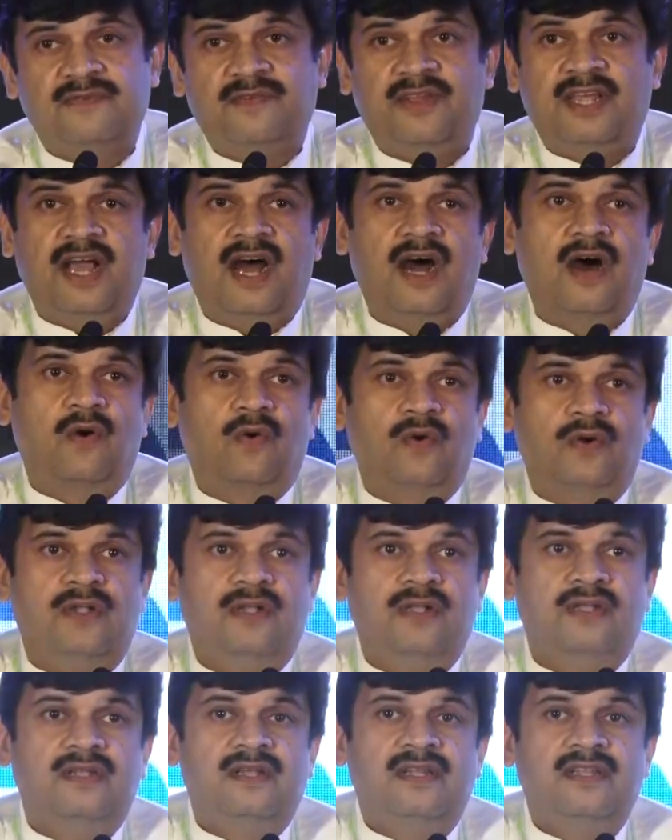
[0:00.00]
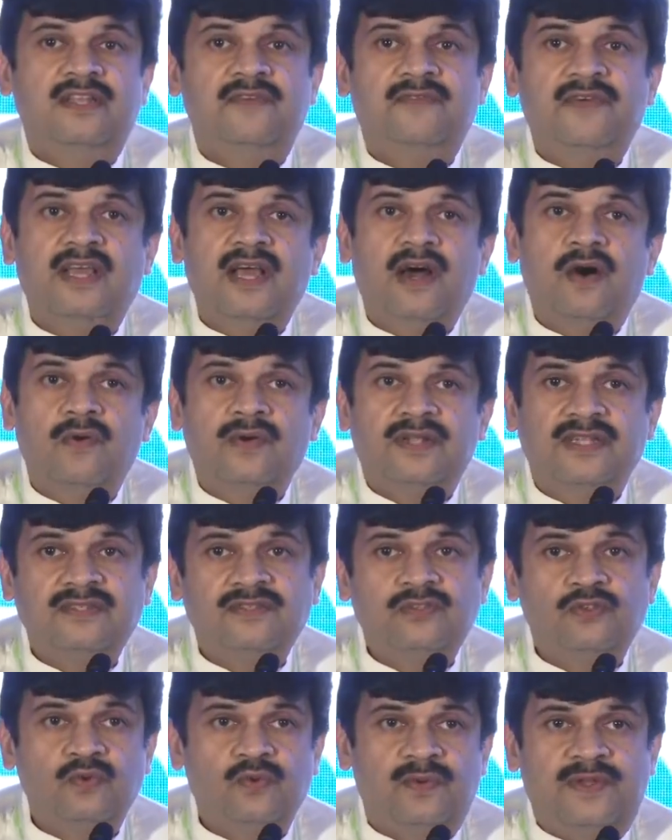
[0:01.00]
the way out? The way out
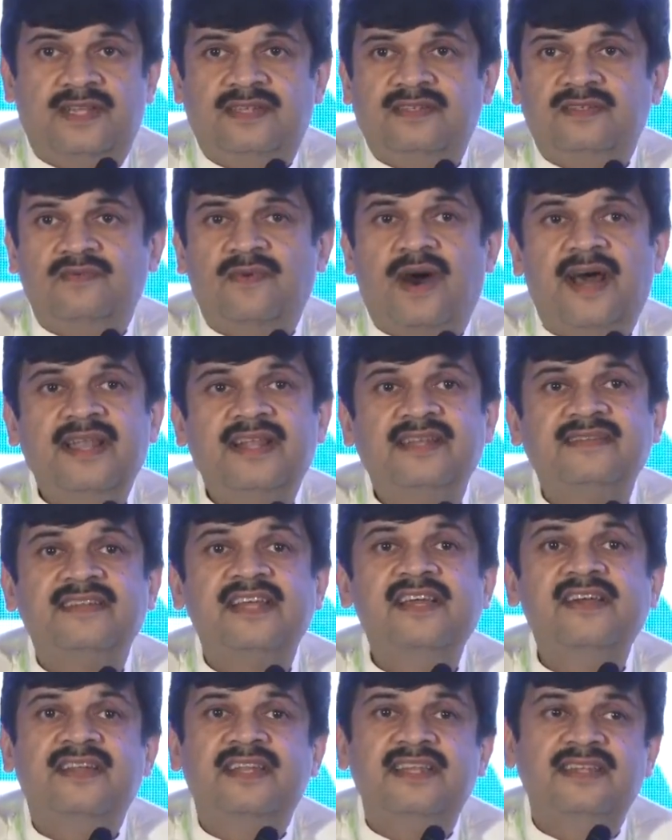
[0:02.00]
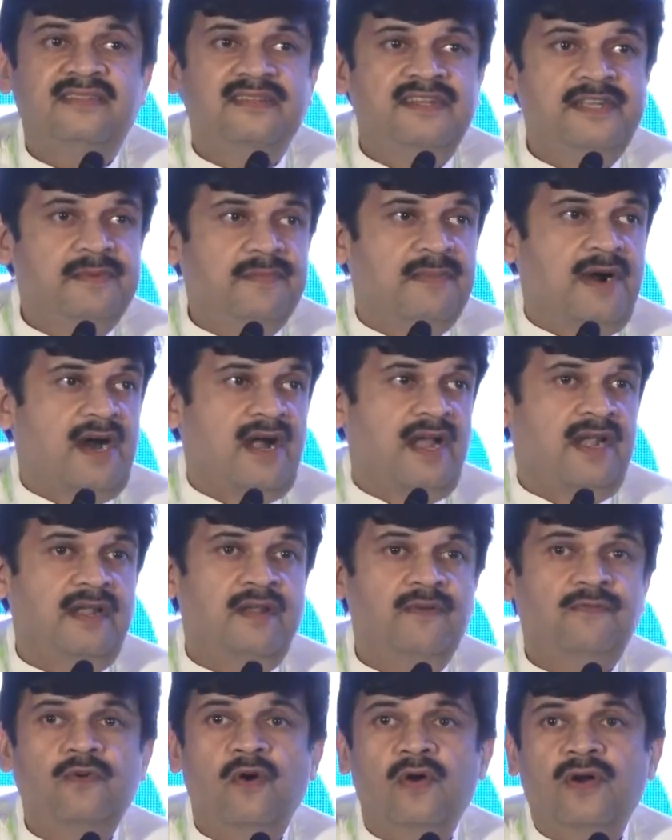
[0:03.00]
is two ways. One is increase the demand,
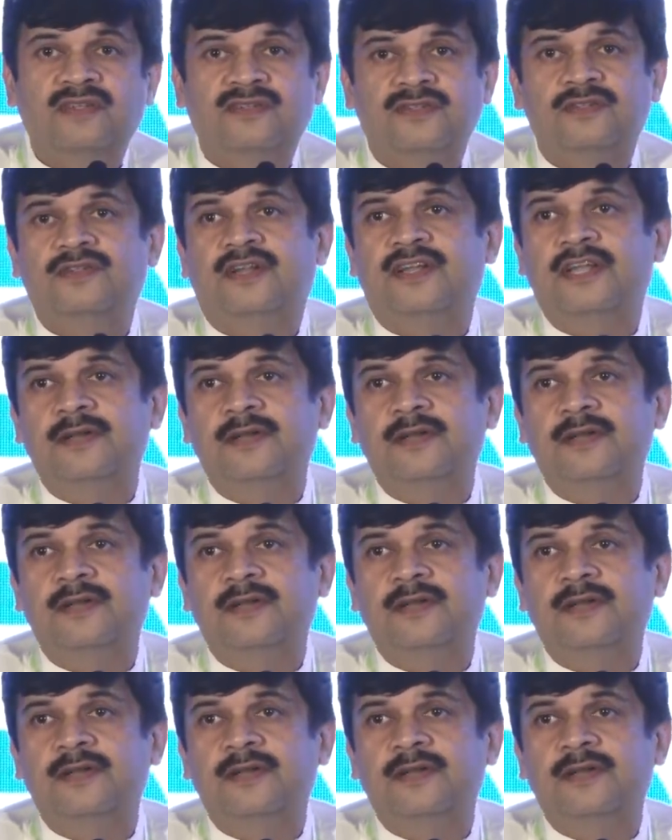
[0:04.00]
focus on the